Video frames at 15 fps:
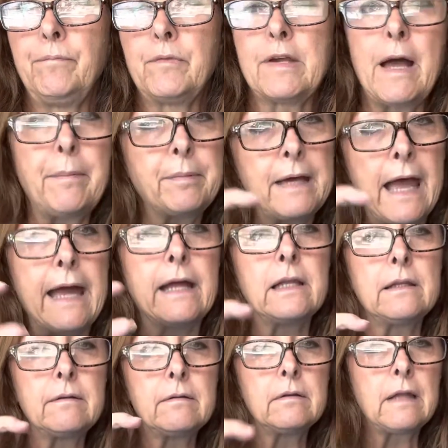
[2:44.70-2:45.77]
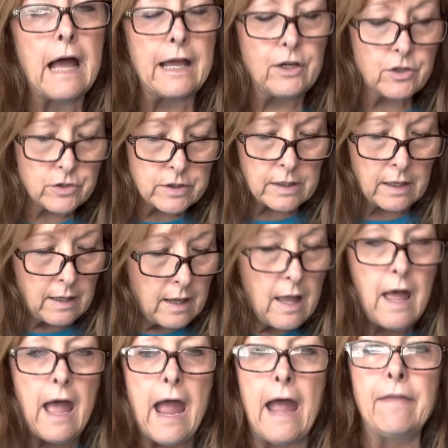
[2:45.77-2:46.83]
cupcake liners
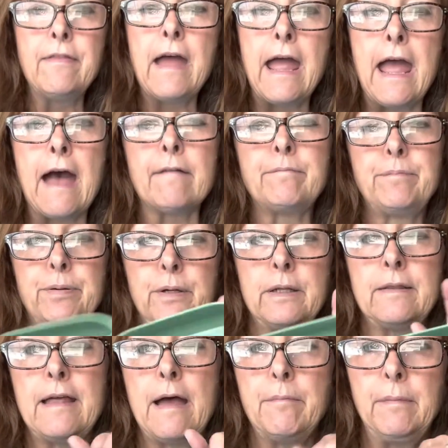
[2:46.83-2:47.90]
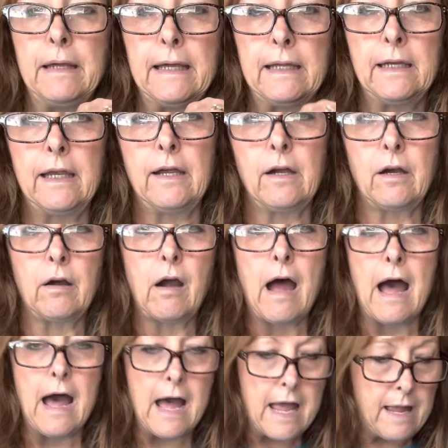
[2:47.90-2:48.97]
and they have put them in here.
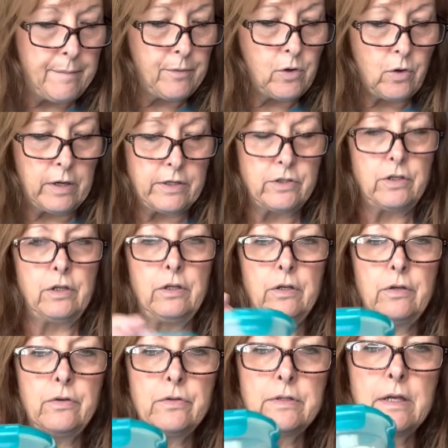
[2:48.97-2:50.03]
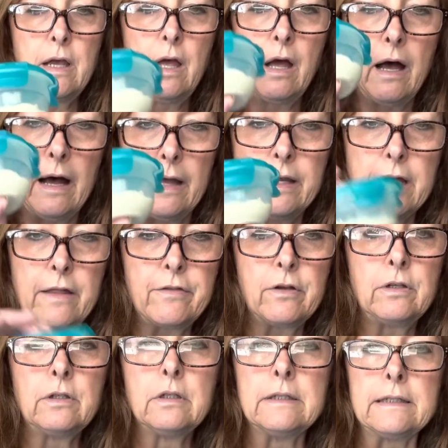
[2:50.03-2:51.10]
I am going to use another
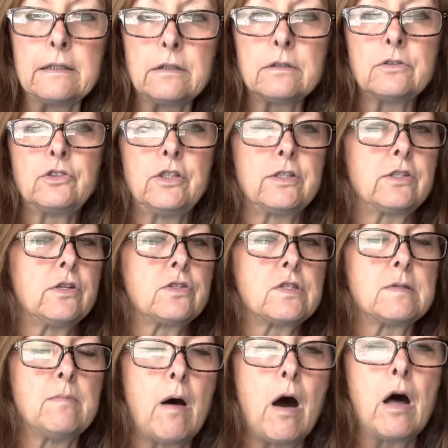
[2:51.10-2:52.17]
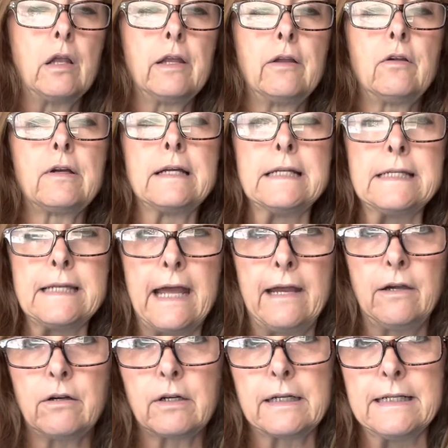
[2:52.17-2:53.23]
little, just a small little
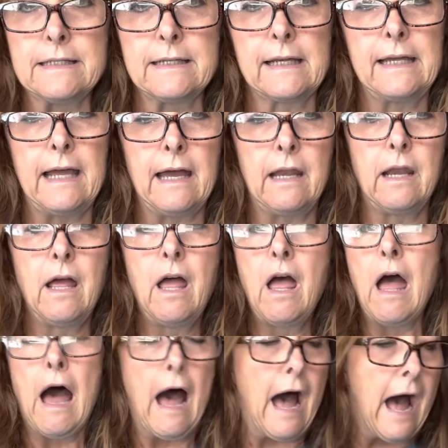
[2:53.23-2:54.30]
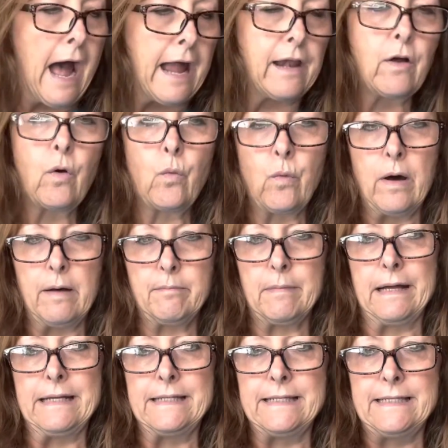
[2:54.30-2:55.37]
container because again, I don't want
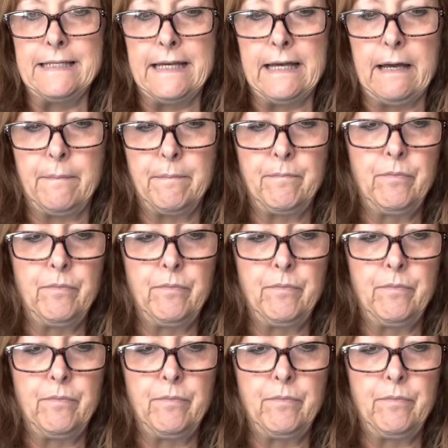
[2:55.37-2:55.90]
my dip